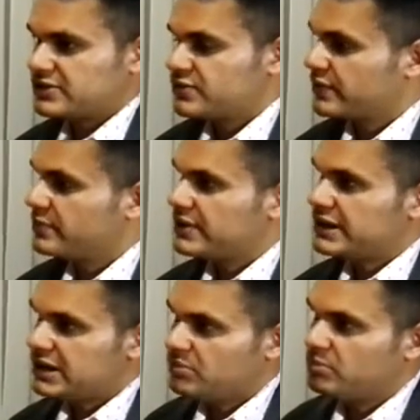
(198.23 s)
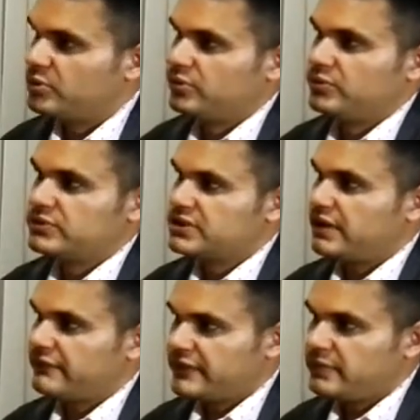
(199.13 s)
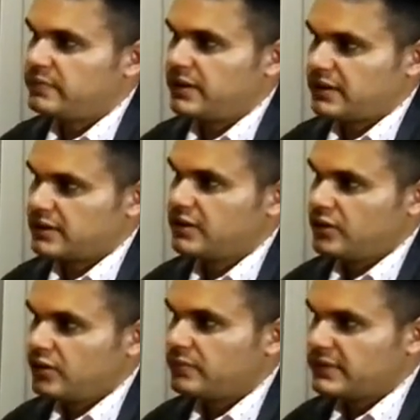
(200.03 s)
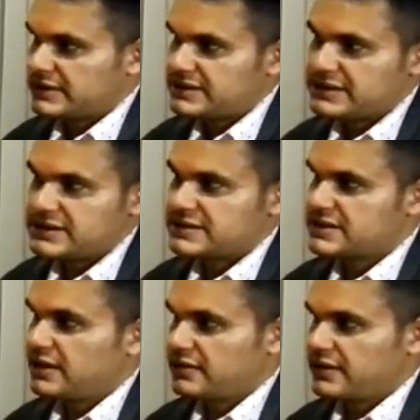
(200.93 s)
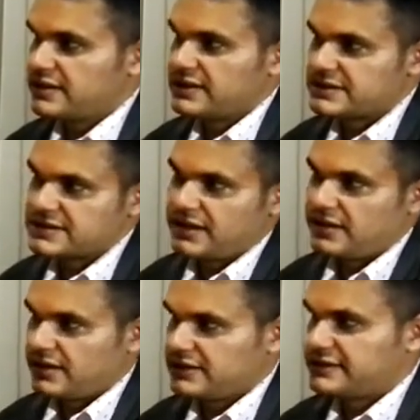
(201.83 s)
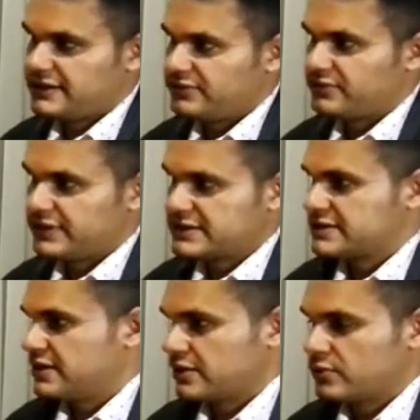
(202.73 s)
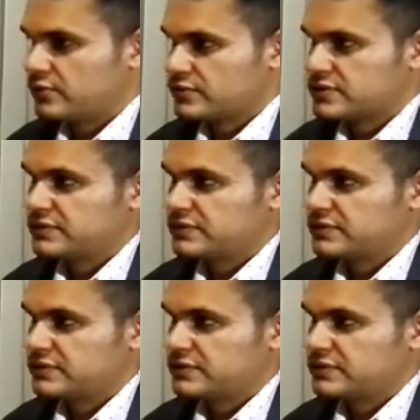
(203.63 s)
to give me input and feedback on my teaching style, the things that I did during the entire course.